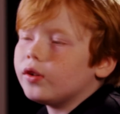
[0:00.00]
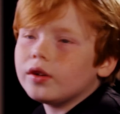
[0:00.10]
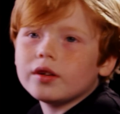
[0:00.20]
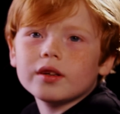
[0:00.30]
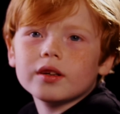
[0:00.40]

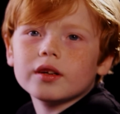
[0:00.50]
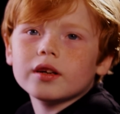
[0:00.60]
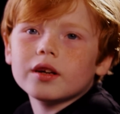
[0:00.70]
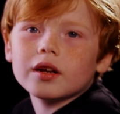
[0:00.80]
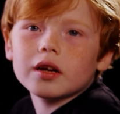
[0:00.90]

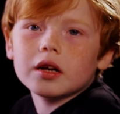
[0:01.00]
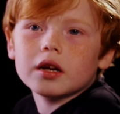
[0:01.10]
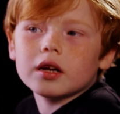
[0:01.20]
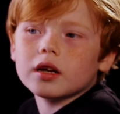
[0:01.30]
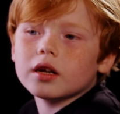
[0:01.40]

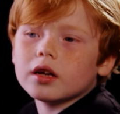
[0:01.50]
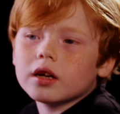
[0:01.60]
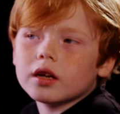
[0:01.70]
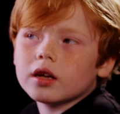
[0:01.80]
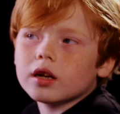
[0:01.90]

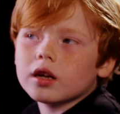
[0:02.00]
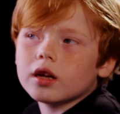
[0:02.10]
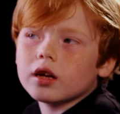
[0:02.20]
No one is speaking in this clip.